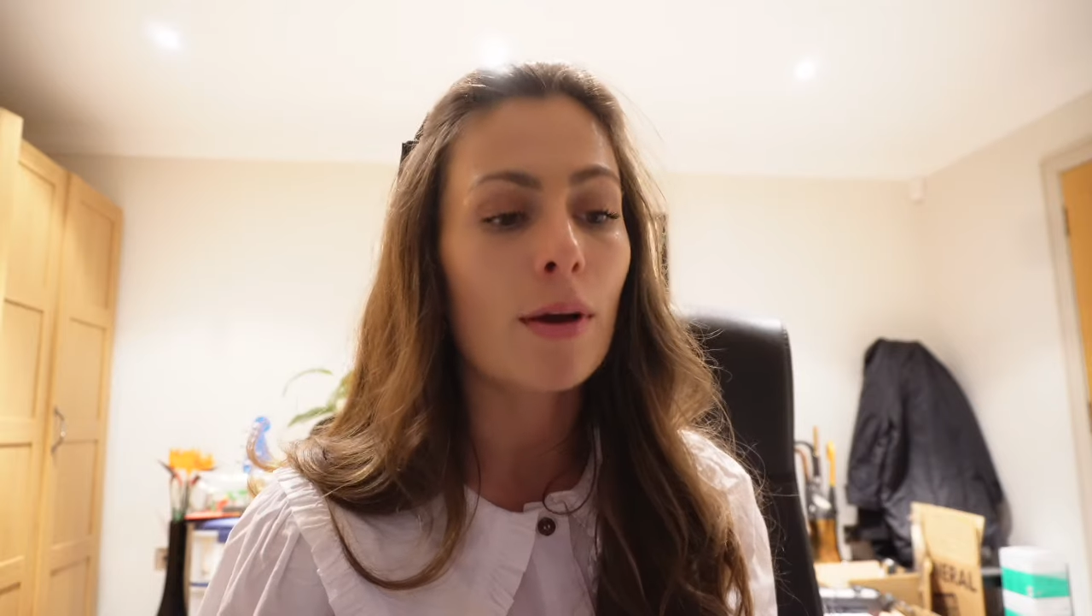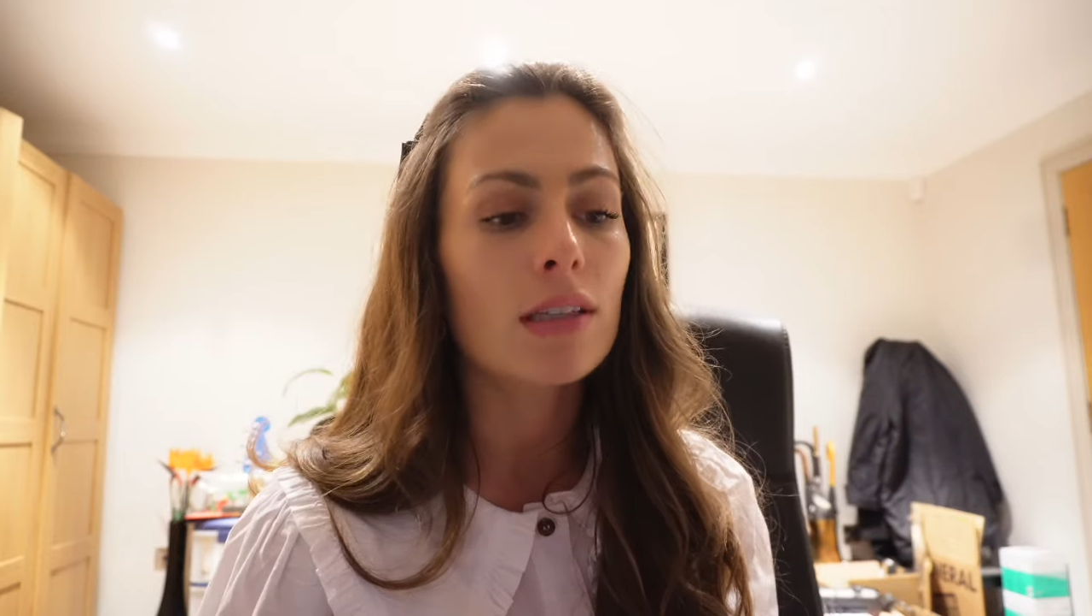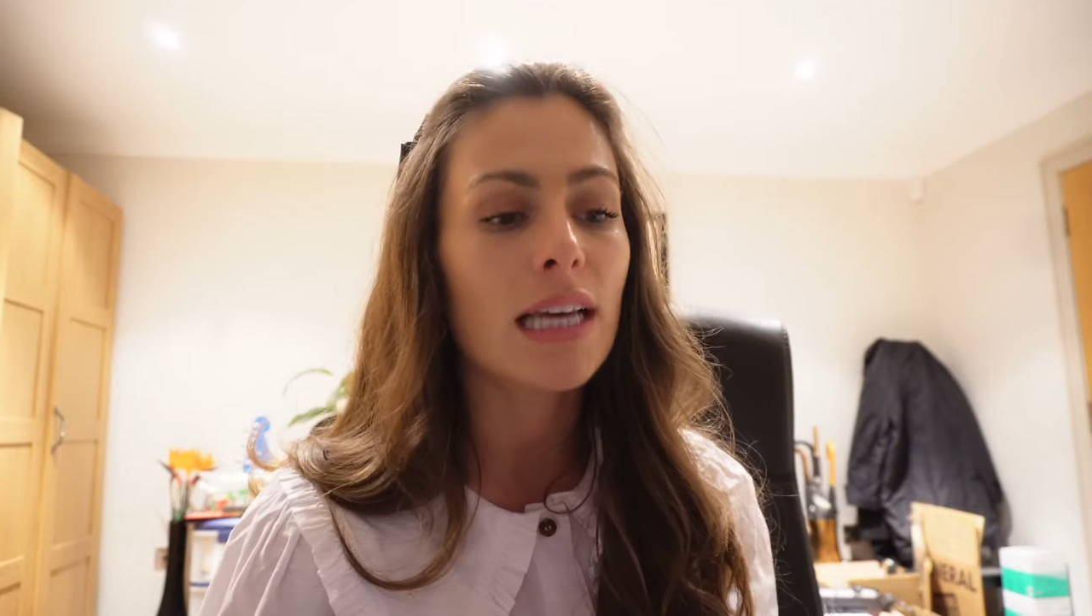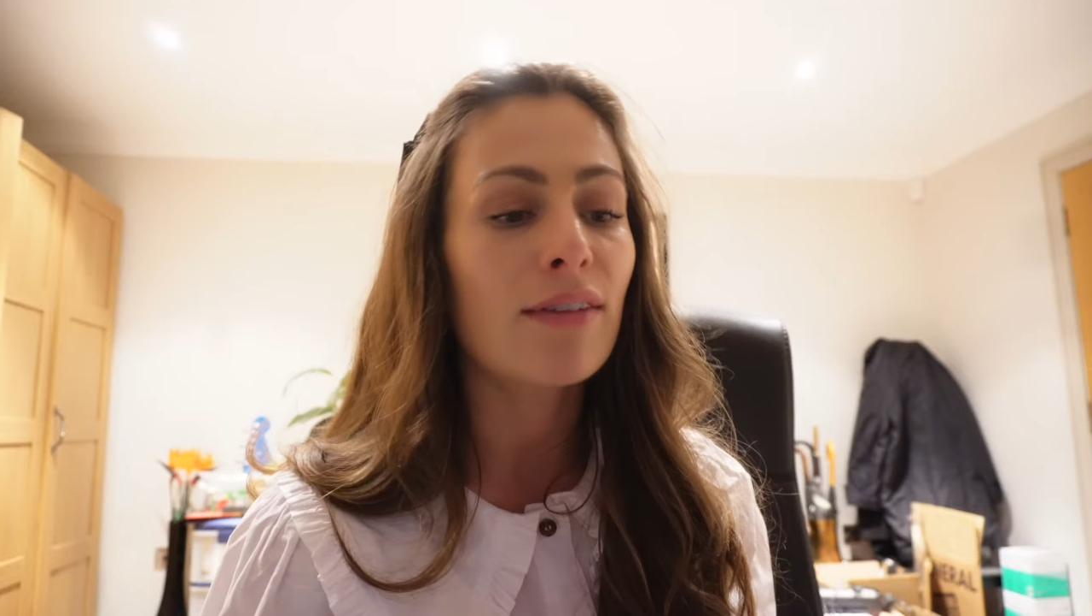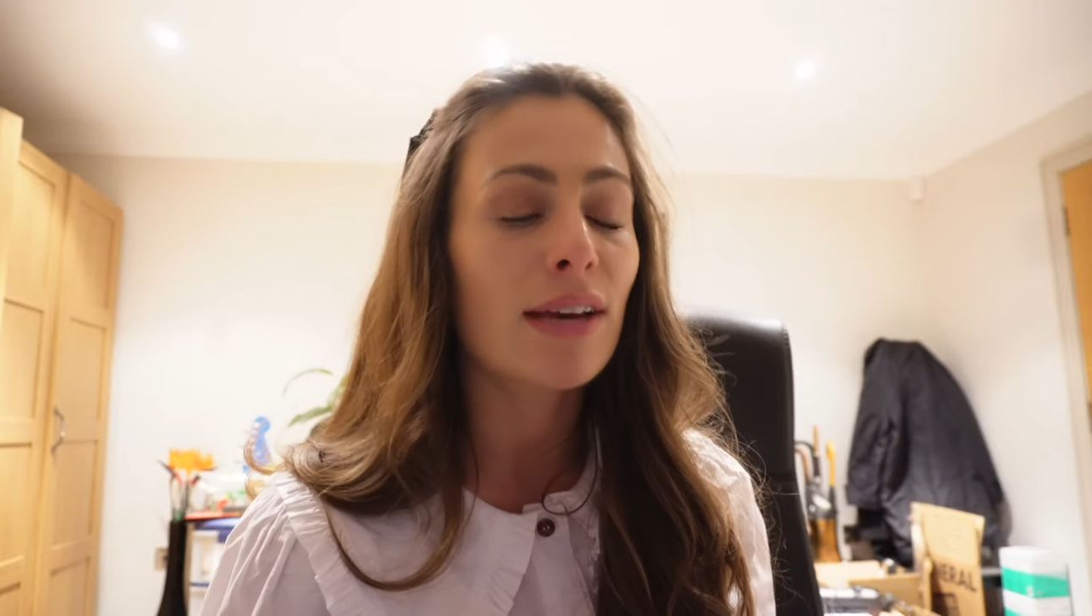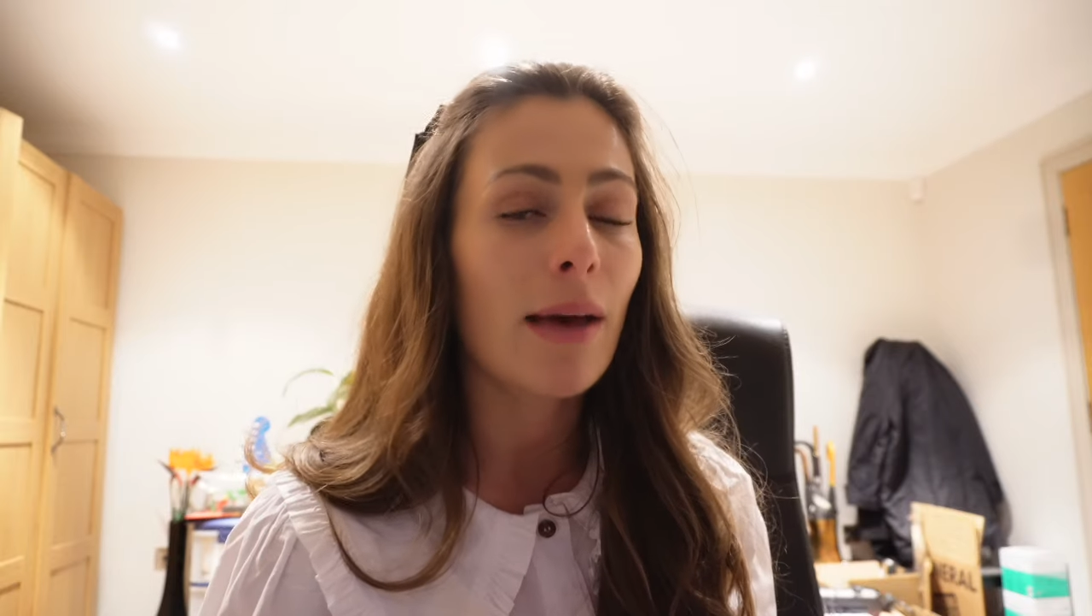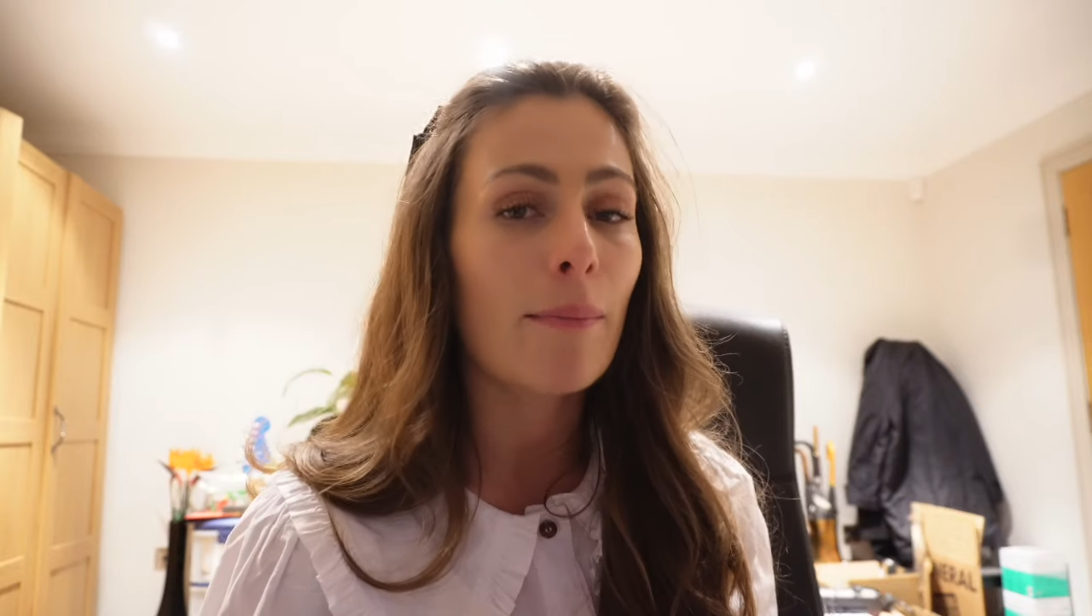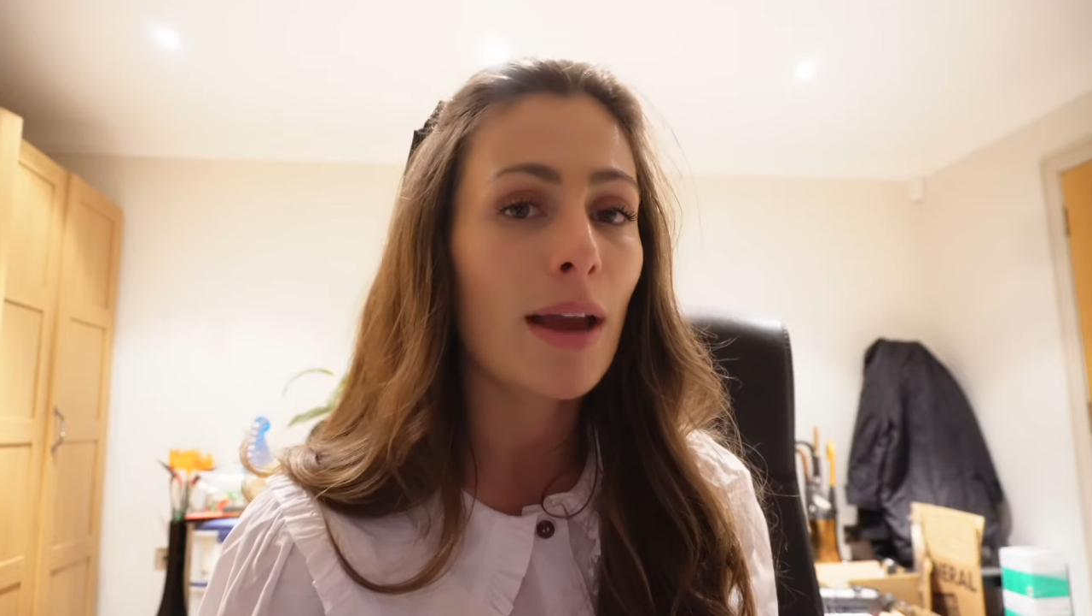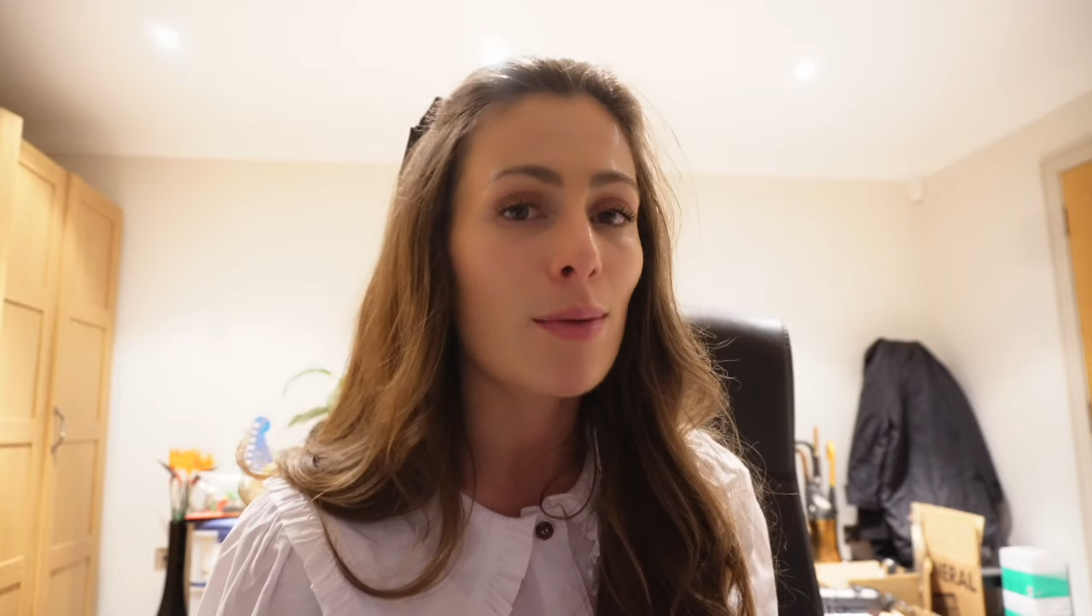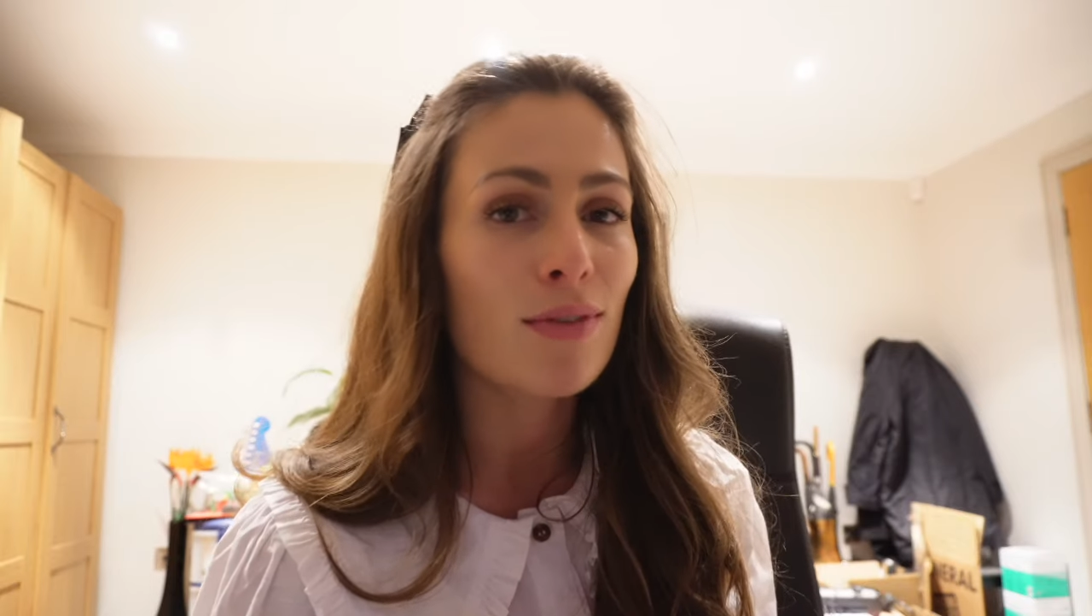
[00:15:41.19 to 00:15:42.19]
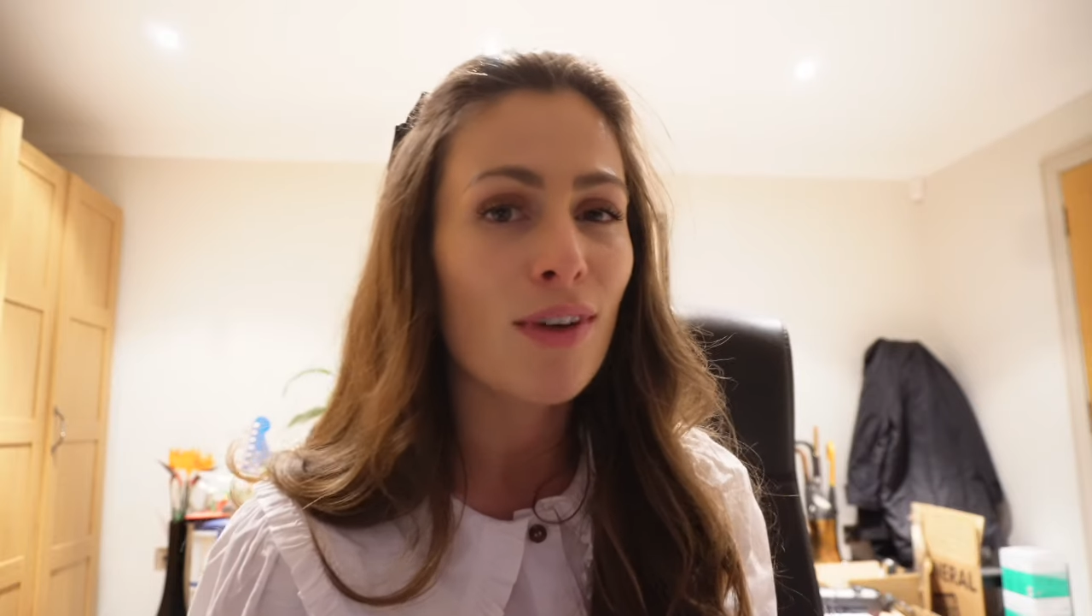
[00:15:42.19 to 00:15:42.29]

because I have a campaign with